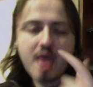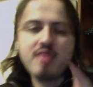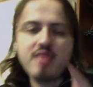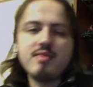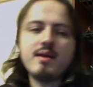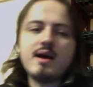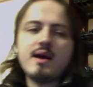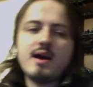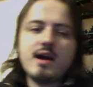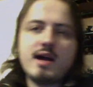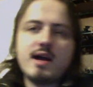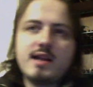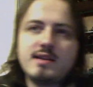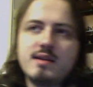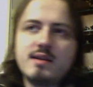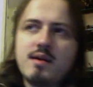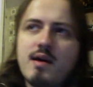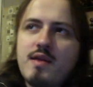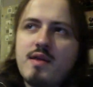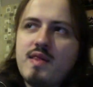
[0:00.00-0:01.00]
And
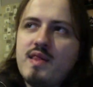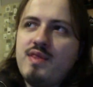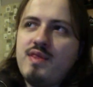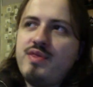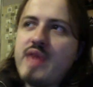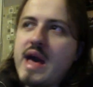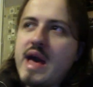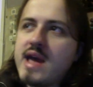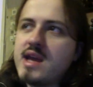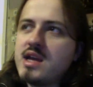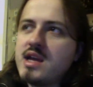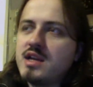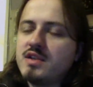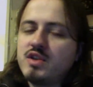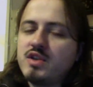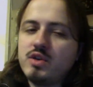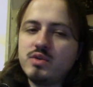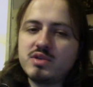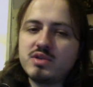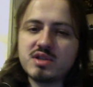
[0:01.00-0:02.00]
they
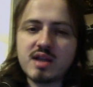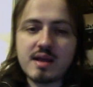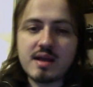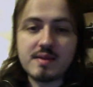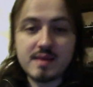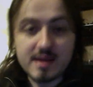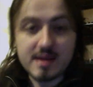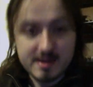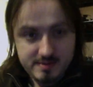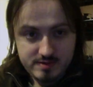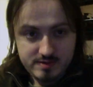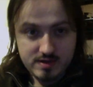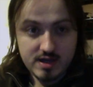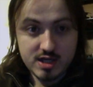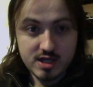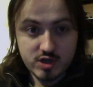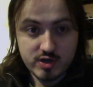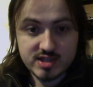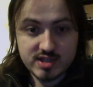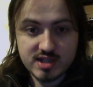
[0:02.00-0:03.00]
do,
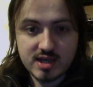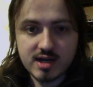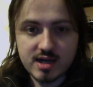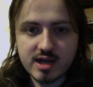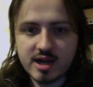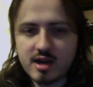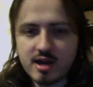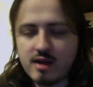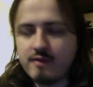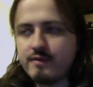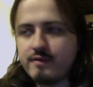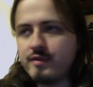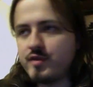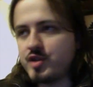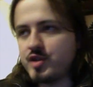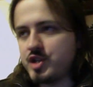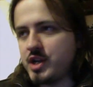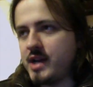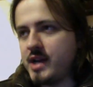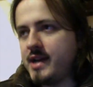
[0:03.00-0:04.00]
interestingly enough, the
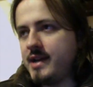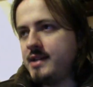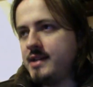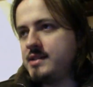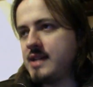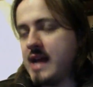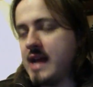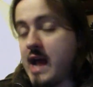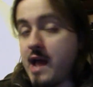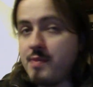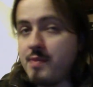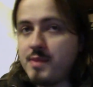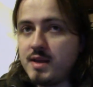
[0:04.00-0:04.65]
Shades and the